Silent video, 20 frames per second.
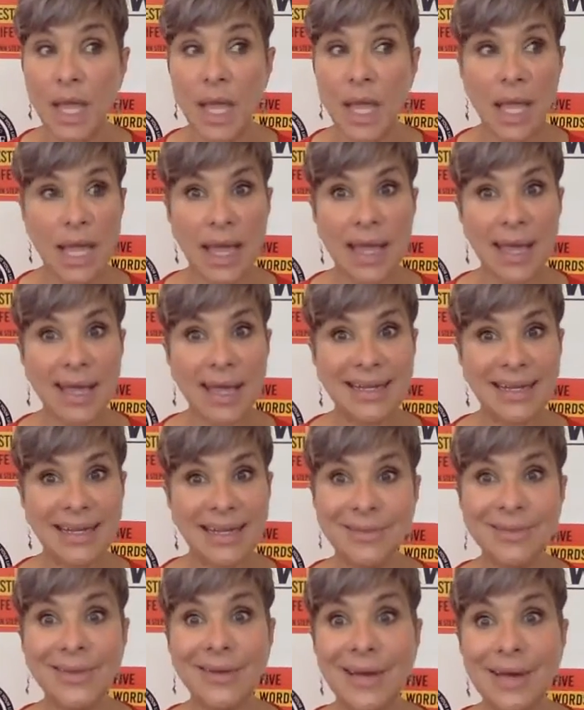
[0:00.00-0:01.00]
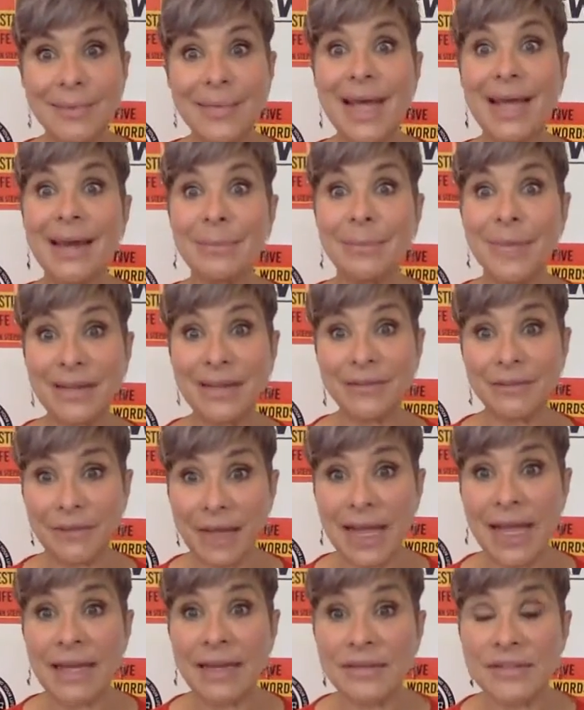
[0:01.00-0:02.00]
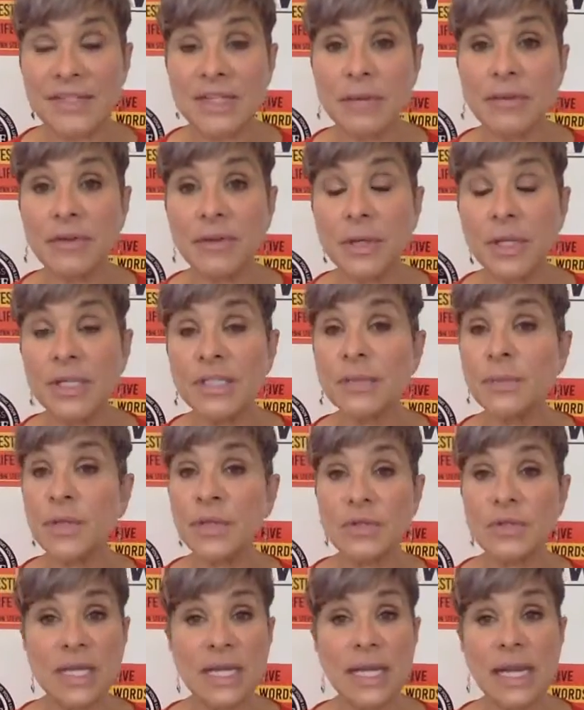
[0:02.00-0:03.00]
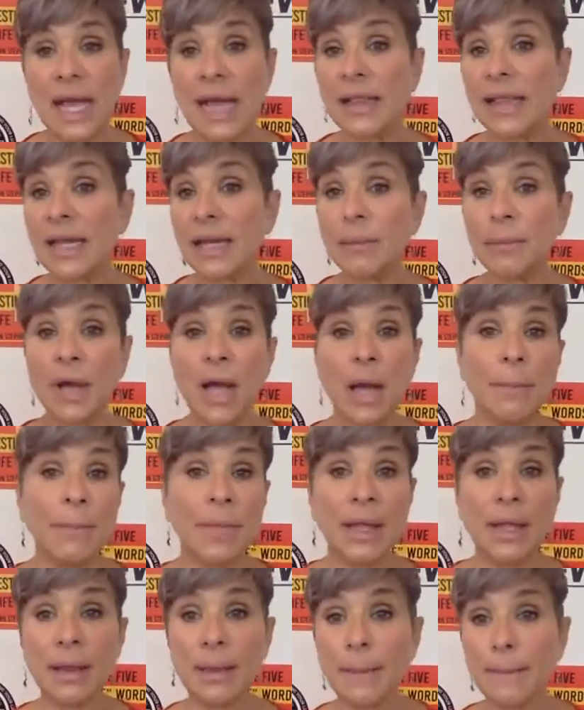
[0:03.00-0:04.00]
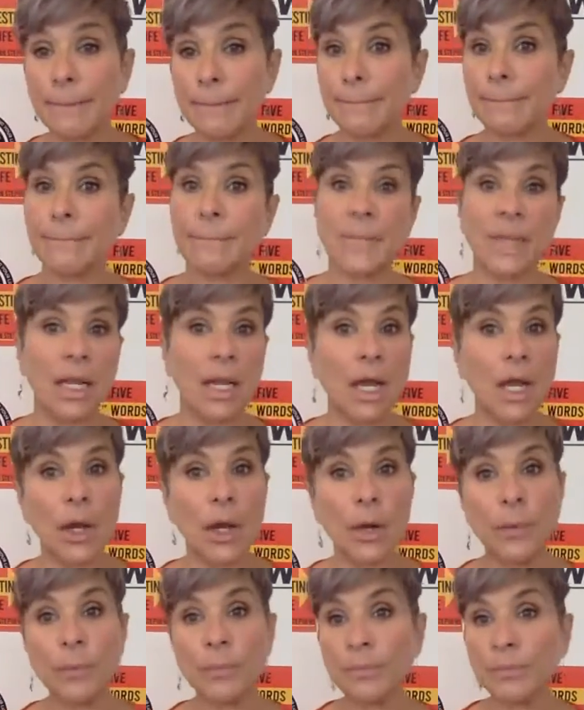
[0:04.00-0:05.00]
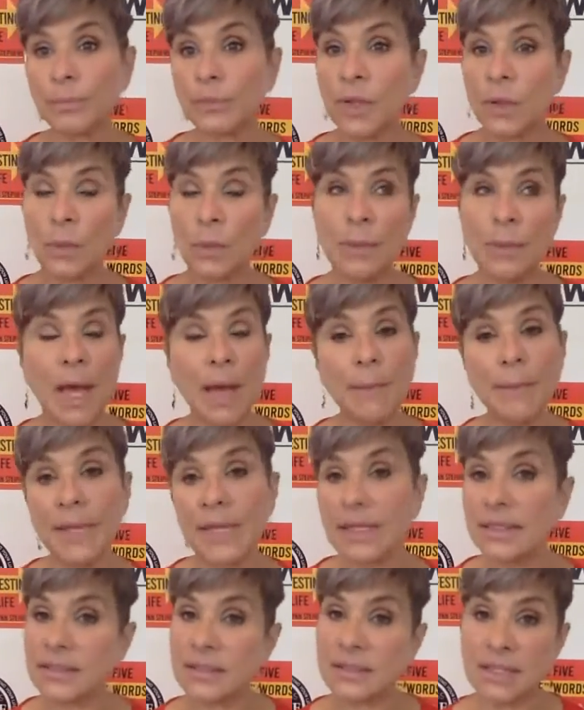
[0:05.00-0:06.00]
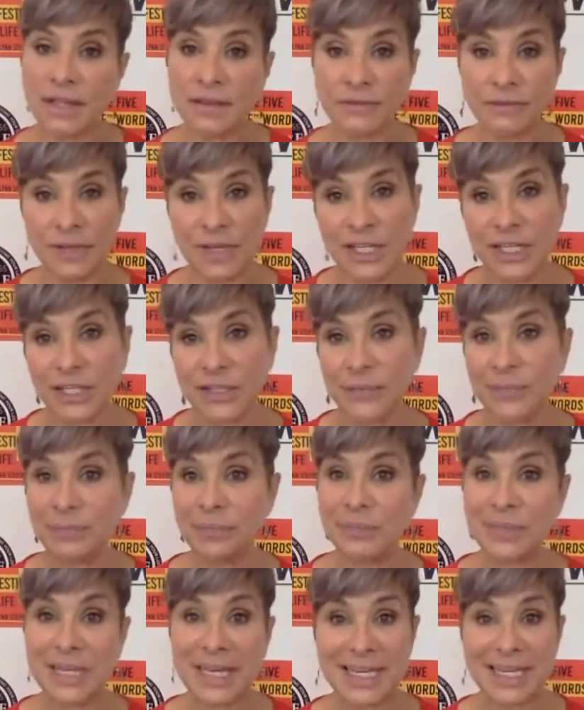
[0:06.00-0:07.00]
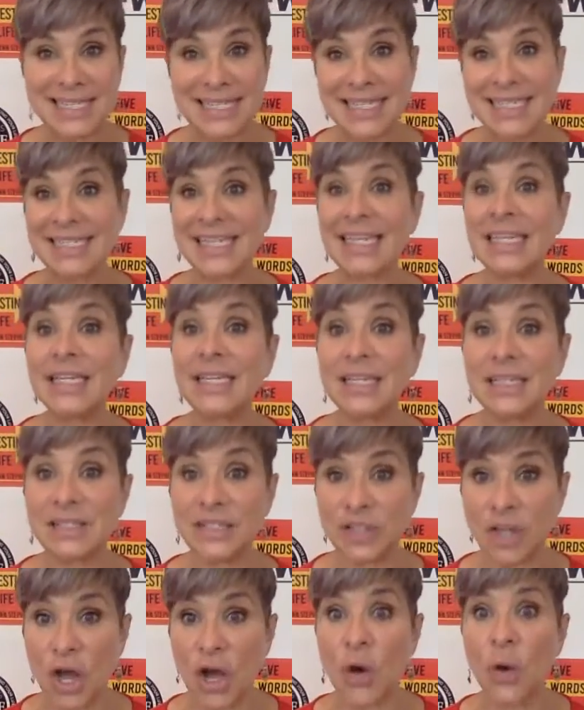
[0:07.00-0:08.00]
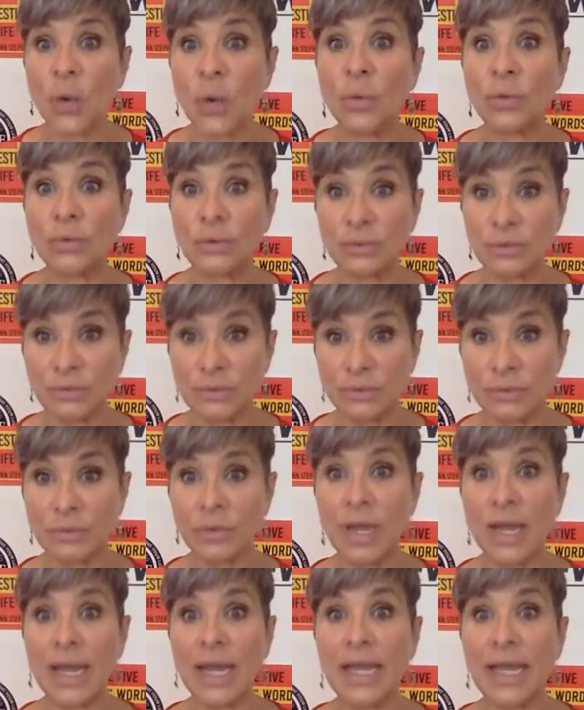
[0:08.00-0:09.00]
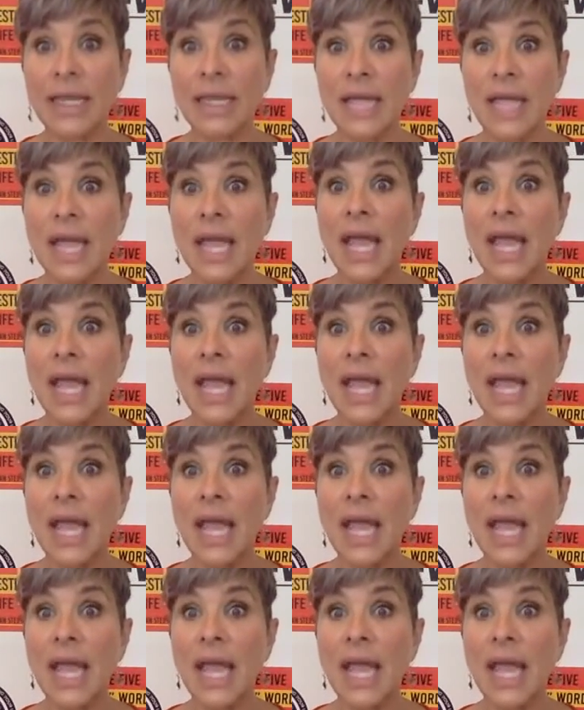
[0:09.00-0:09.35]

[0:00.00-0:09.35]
And even though I'm not a big fan of some of his music, I let him pump it. You know, we pump it to the field because he's getting his zone, right?